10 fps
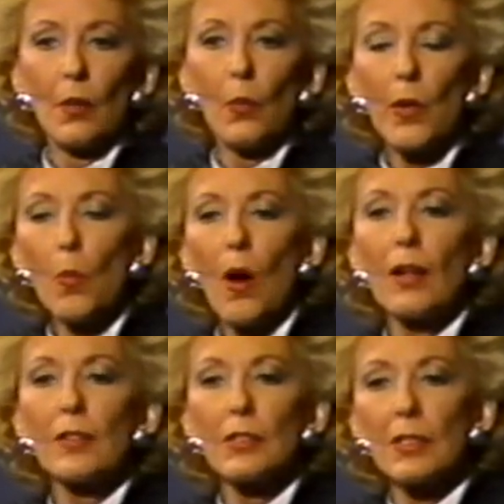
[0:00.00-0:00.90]
We
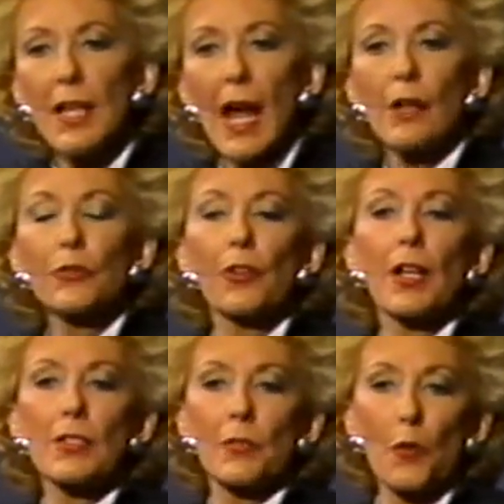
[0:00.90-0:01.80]
want to now
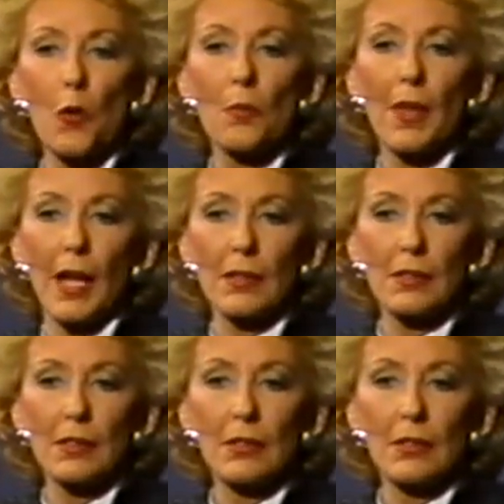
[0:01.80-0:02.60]
transform that.